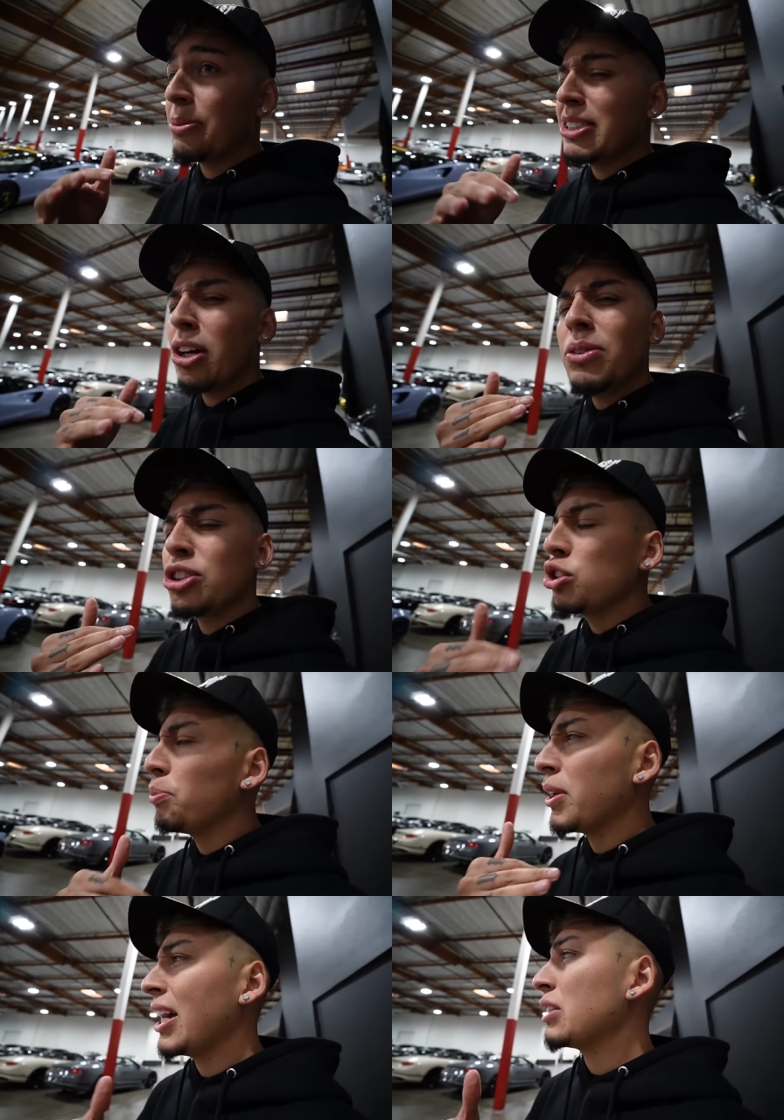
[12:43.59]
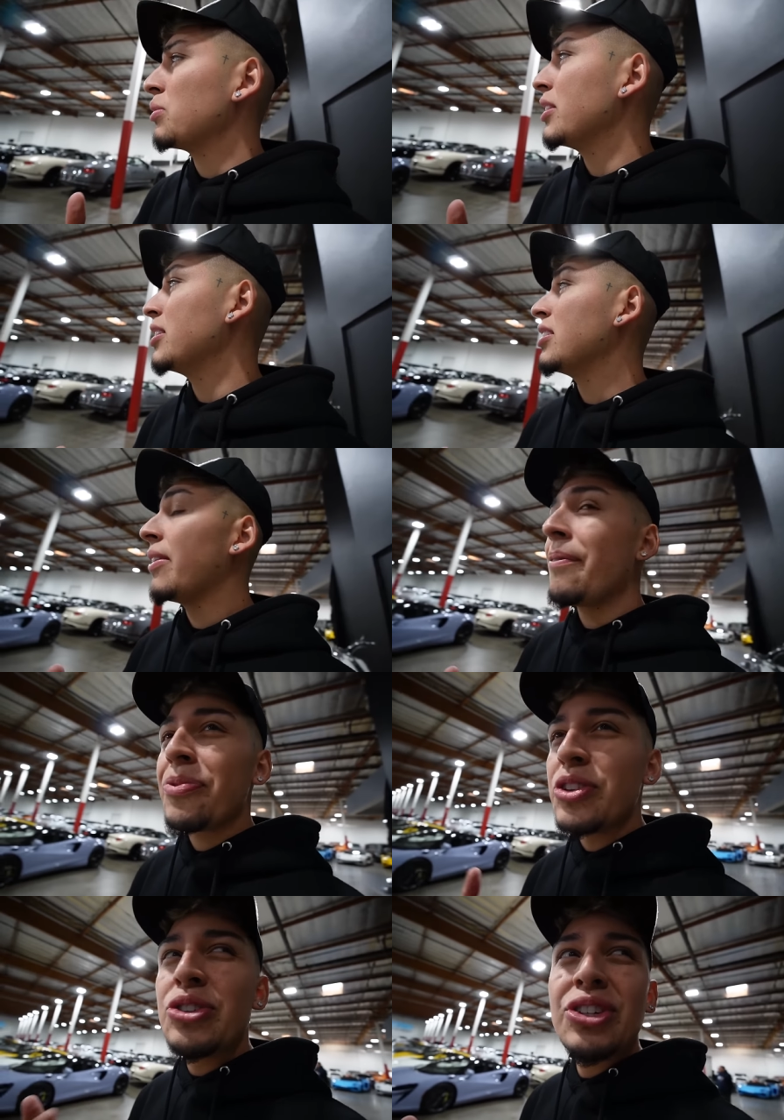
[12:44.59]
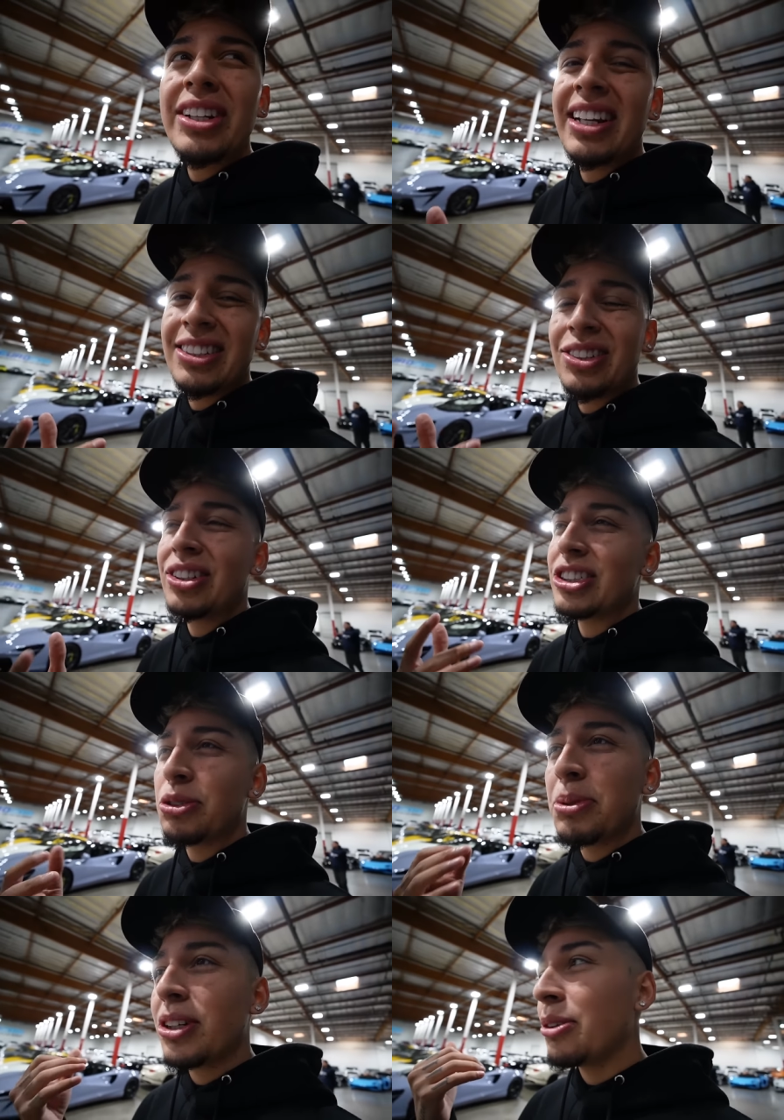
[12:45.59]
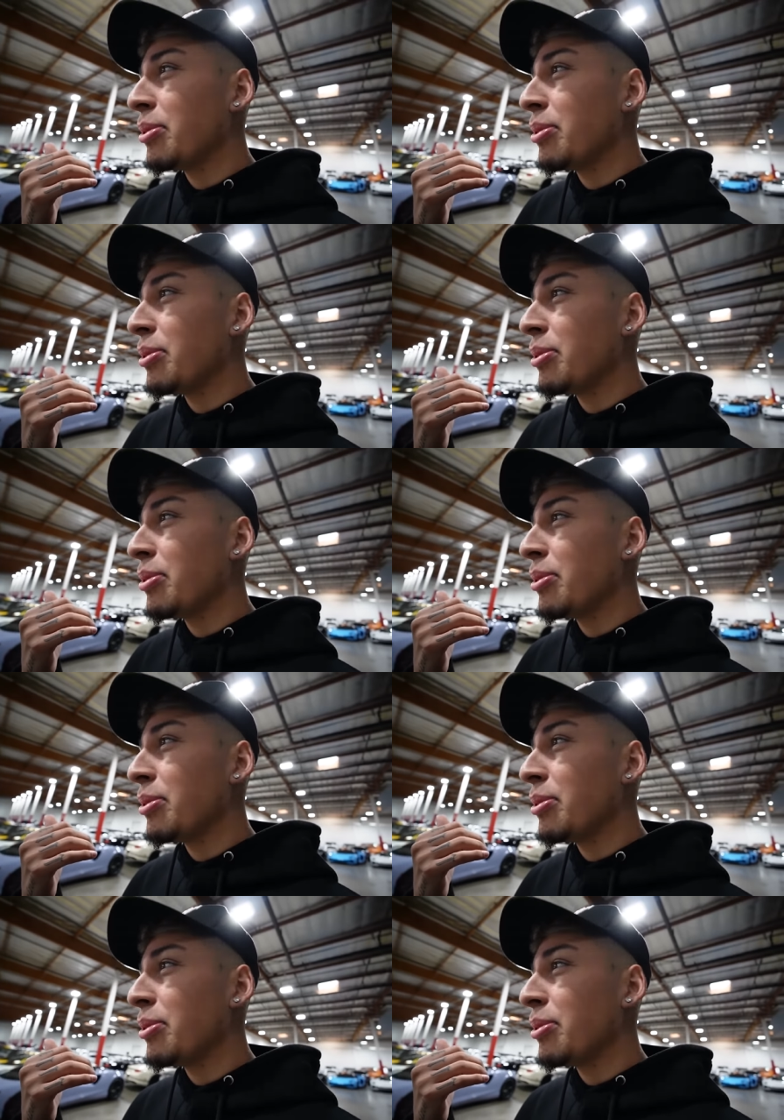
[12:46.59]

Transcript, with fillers: He's always super nice when we're here. Usually like you go to supercar